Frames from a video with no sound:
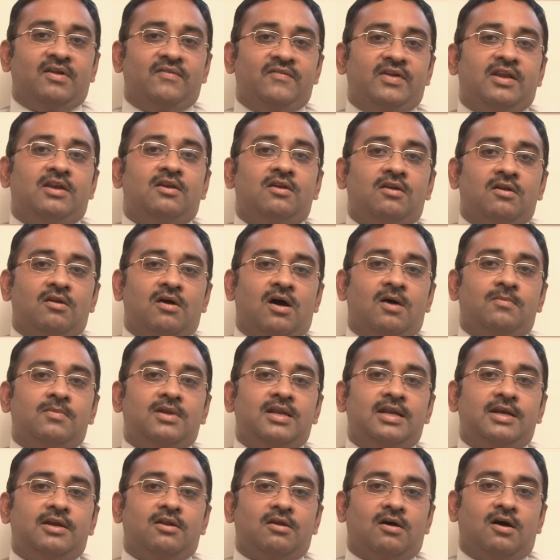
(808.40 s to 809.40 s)
we
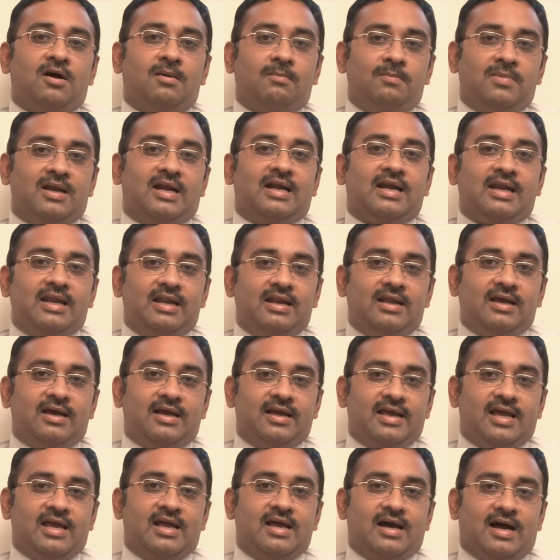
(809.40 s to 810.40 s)
normally draw
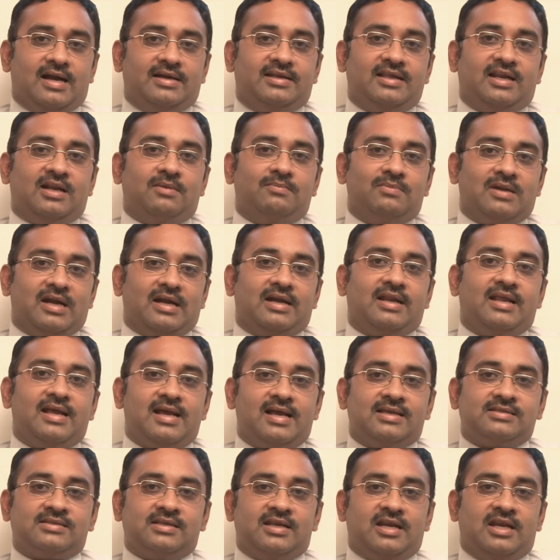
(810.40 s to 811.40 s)
arterial blood
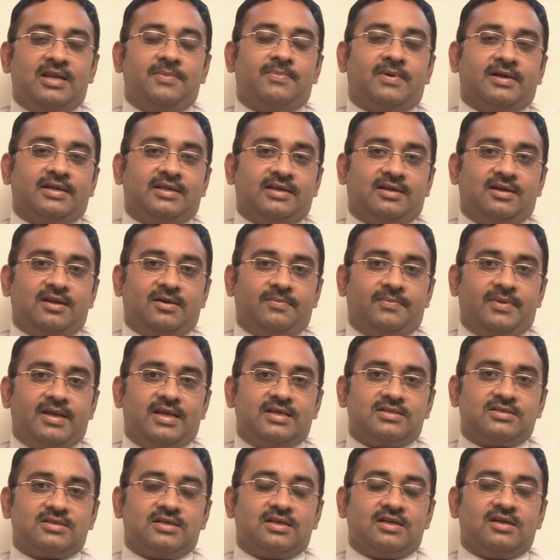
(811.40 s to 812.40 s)
gas in any particular
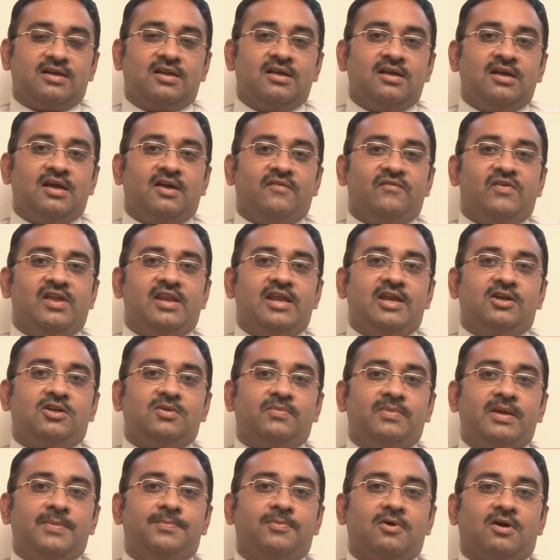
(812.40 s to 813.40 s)
patient, we need to
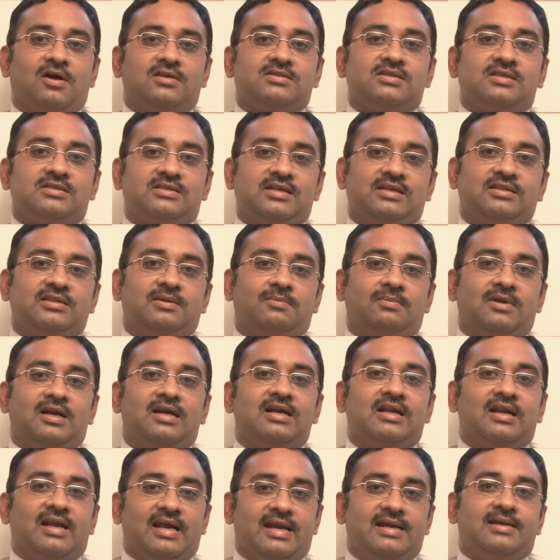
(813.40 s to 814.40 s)
be processing the
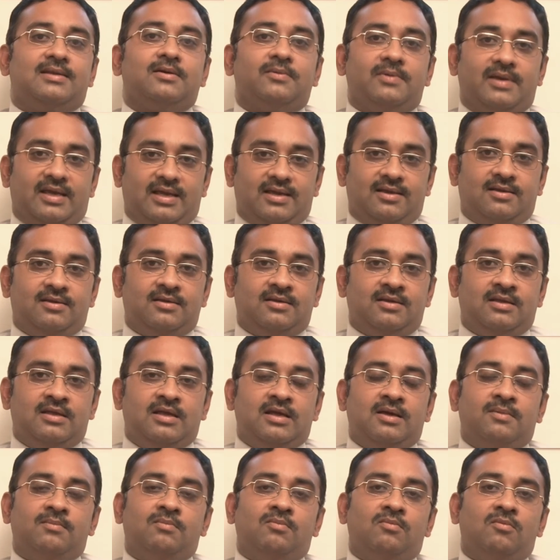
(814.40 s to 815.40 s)
blood right away.
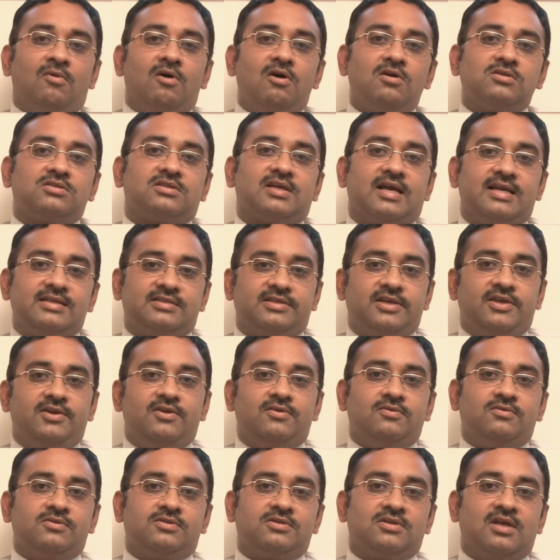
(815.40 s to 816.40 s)
Most
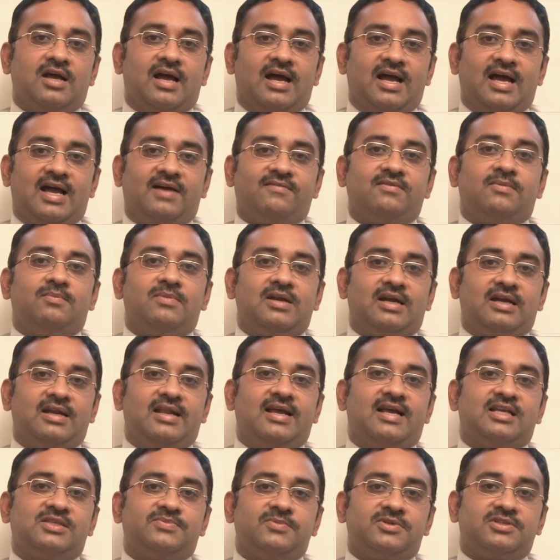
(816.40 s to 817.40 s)
ICUs have a blood
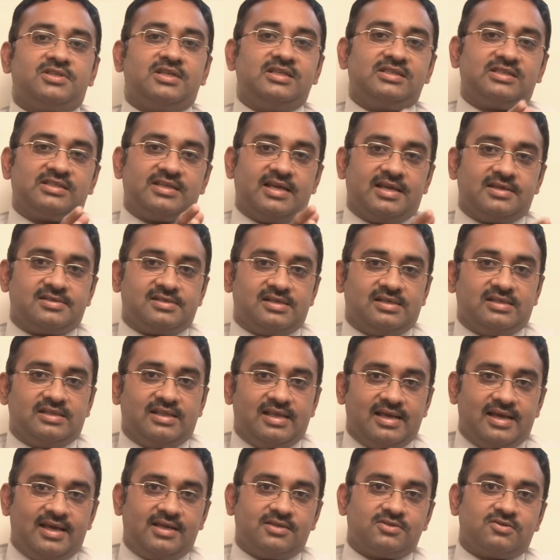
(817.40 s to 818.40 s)
gas machine stationed
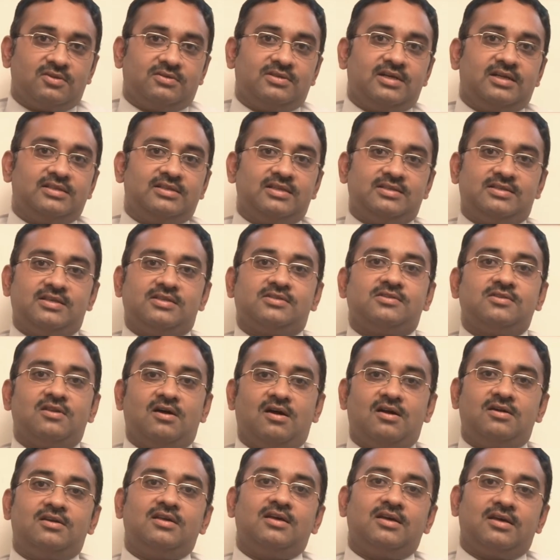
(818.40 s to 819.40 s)
there, so that this is
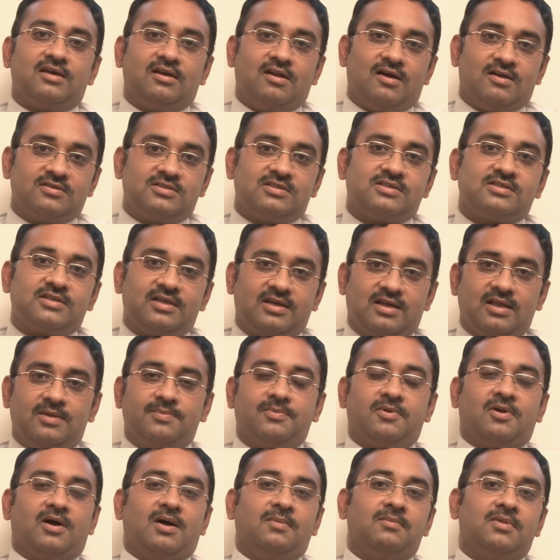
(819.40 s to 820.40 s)
not a logistical
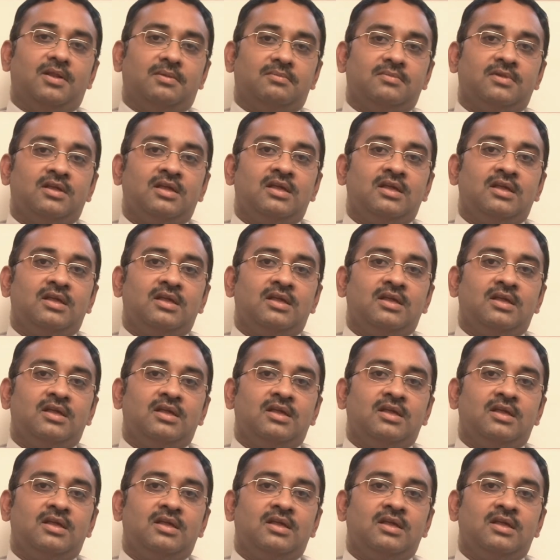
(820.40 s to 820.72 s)
problem.